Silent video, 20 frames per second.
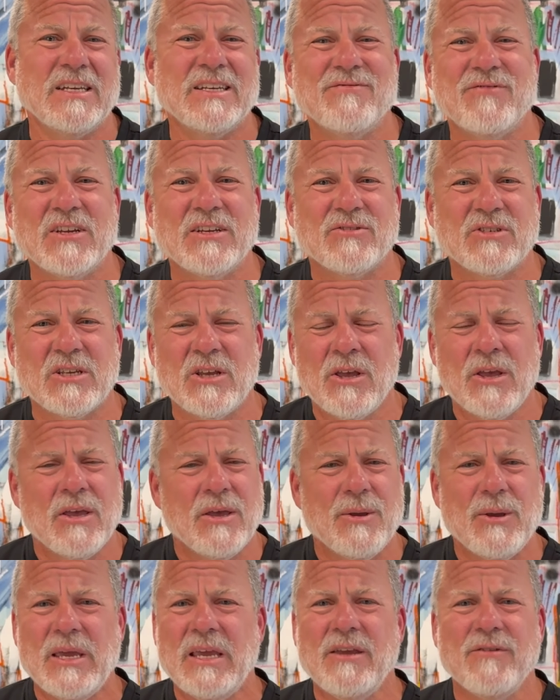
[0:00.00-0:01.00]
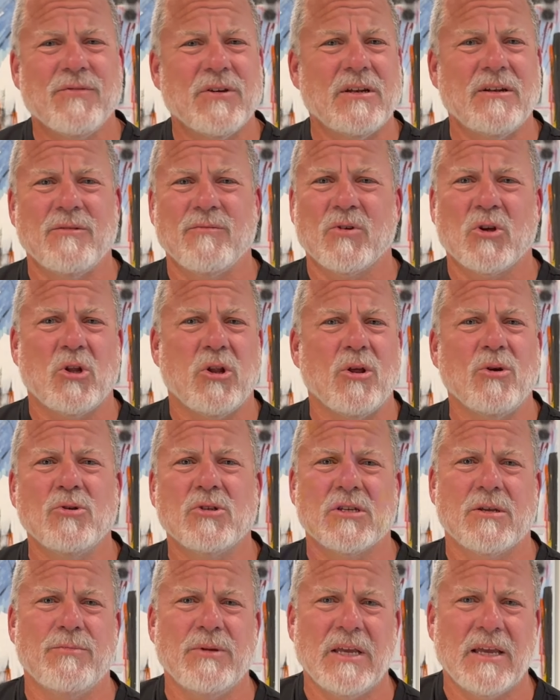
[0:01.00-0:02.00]
if it's even
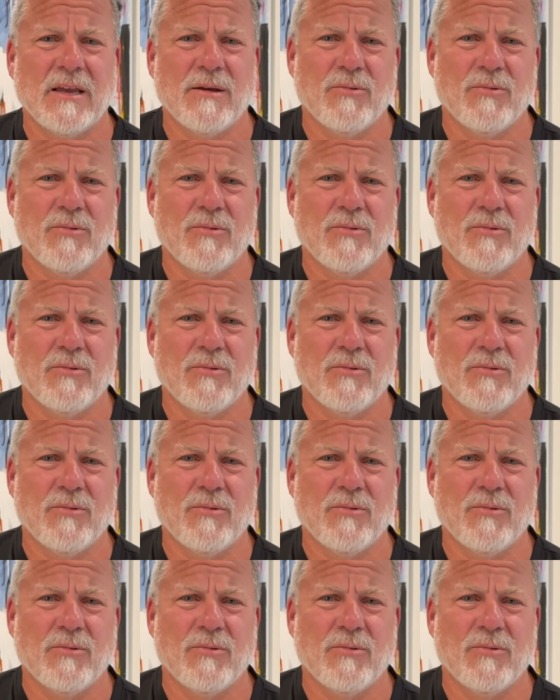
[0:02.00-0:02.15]
close to being